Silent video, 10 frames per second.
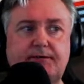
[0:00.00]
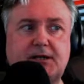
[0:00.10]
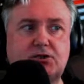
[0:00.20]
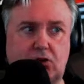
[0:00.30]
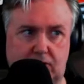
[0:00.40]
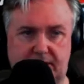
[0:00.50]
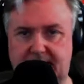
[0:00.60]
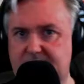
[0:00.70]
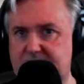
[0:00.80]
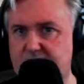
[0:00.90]

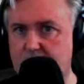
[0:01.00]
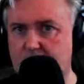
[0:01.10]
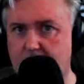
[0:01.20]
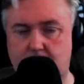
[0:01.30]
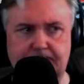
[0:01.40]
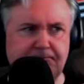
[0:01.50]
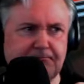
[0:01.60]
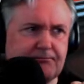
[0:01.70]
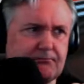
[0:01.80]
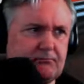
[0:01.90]
Victoria Sugru.
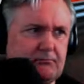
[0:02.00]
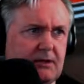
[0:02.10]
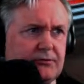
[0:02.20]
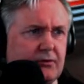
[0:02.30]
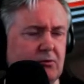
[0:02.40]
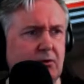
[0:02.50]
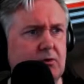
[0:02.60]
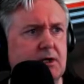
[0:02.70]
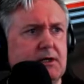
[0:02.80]
Sugru?